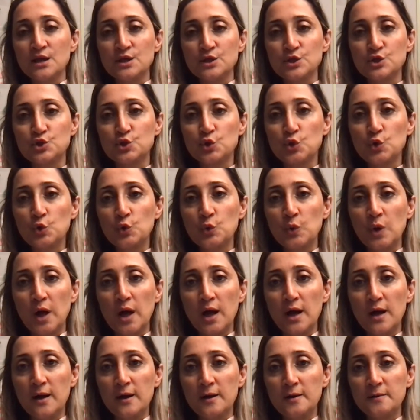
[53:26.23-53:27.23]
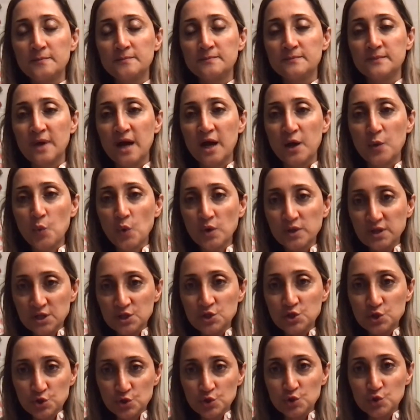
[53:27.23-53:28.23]
So um, I
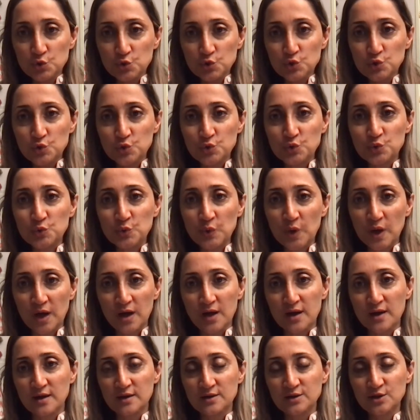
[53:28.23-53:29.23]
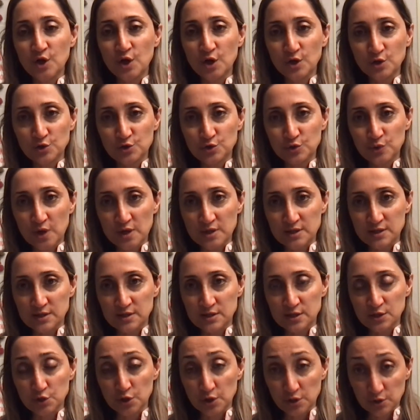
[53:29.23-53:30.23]
wanted you to uh, talk to
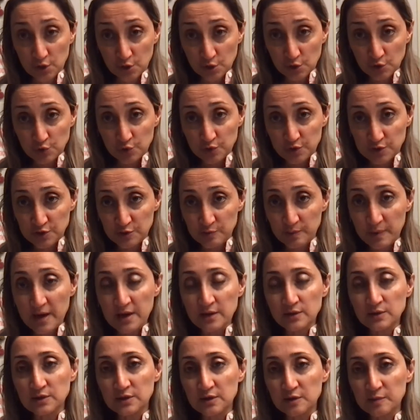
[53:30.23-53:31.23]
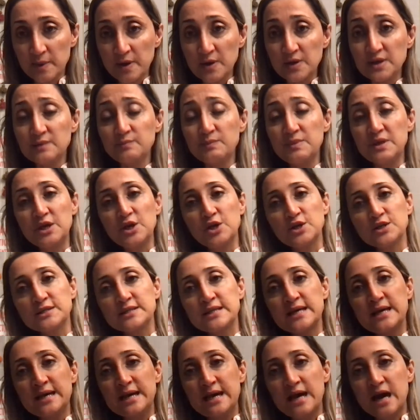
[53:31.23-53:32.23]
us to talk to us about about it,
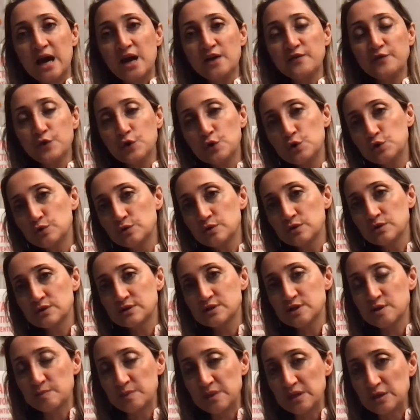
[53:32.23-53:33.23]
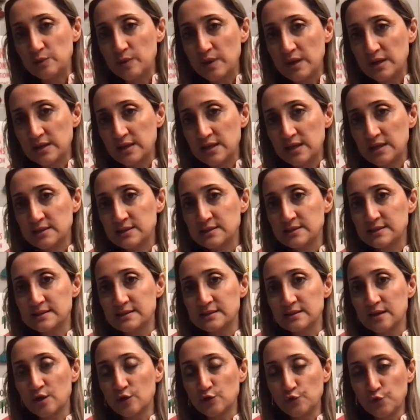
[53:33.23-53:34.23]
because I've heard some
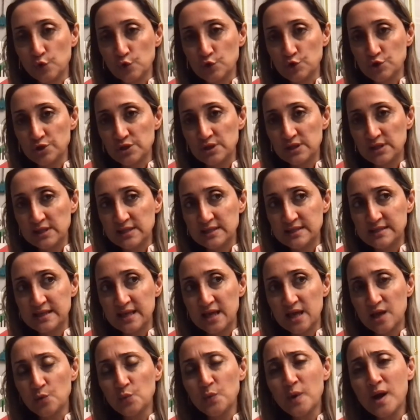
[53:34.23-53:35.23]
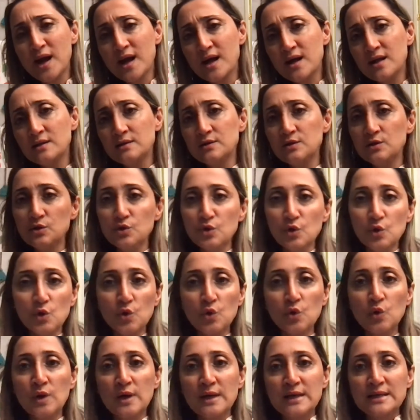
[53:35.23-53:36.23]
Iranians, unfortunately, say, well, you
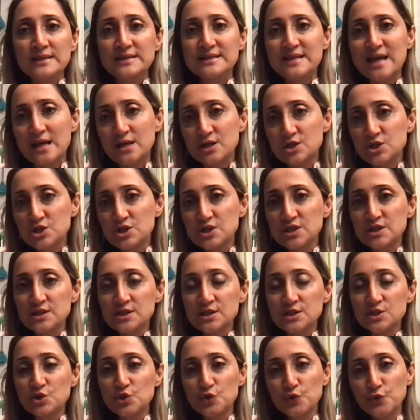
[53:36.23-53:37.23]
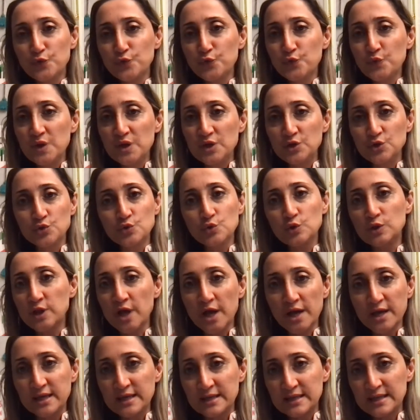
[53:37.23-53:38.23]
know, sanctions, you're free to
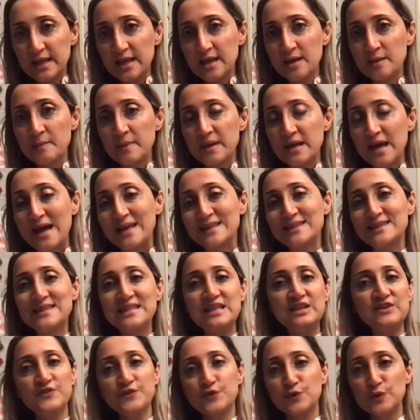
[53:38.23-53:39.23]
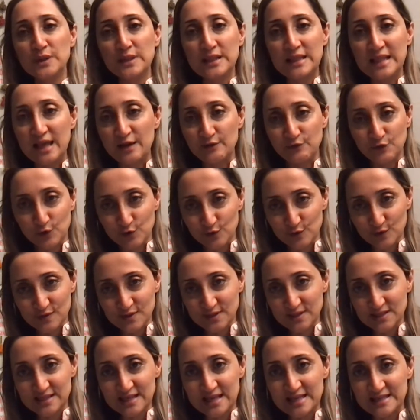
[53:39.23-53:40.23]
like them at different
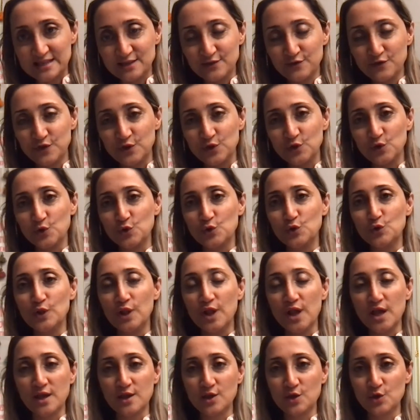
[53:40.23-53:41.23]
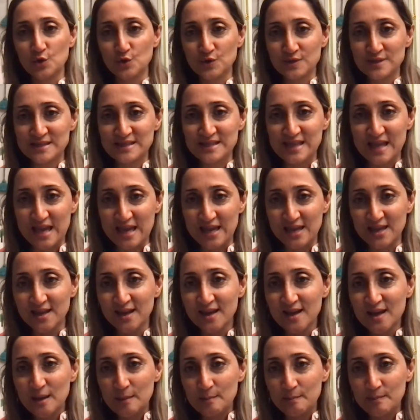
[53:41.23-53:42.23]
levels. It's as if, you know, you like your steak
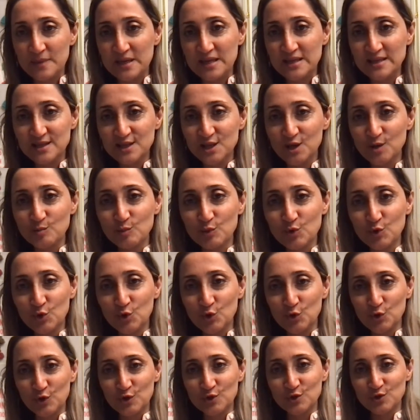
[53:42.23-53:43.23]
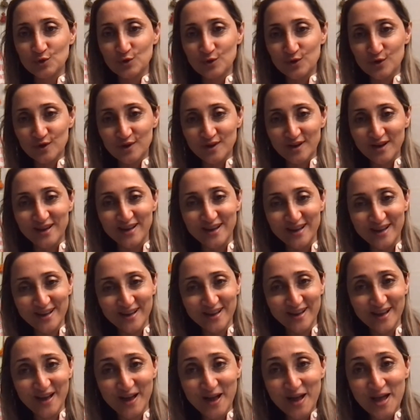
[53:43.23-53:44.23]
medium cooked or,
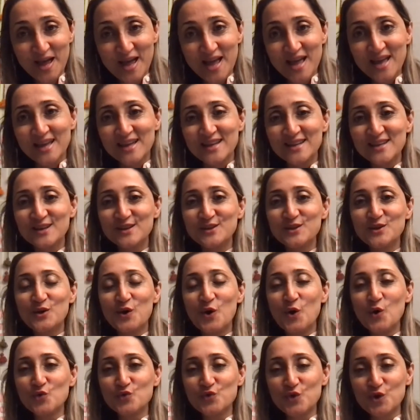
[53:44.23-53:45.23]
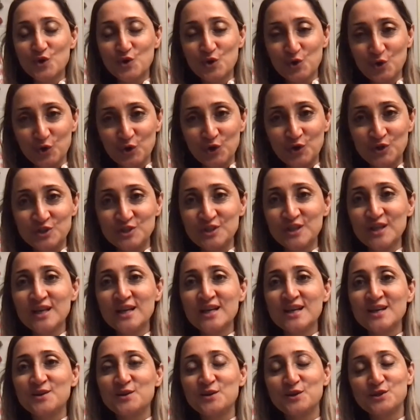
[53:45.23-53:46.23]
you know, overcooked.
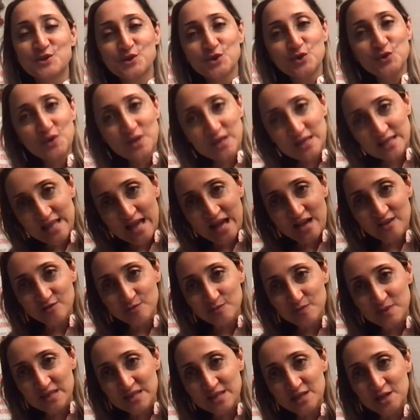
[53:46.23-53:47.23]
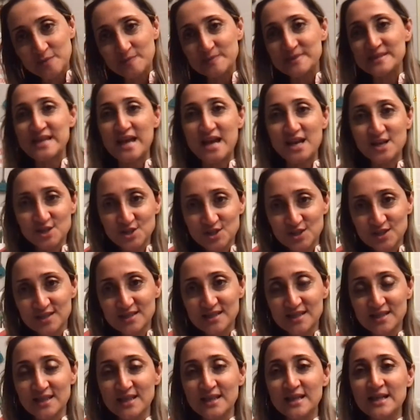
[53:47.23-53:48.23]
So you can have medium
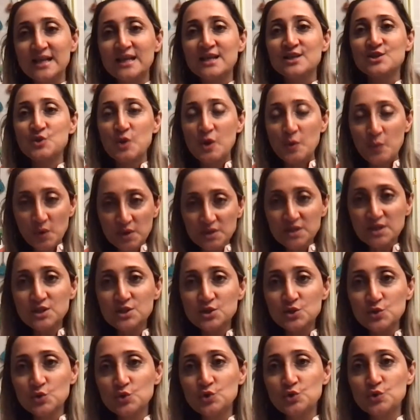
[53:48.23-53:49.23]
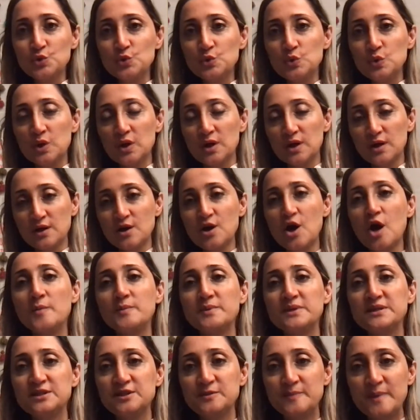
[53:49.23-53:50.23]
sanctions. And so I wanted you to uh,
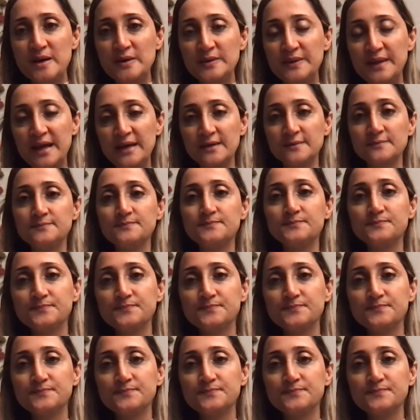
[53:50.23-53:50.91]
comment about that.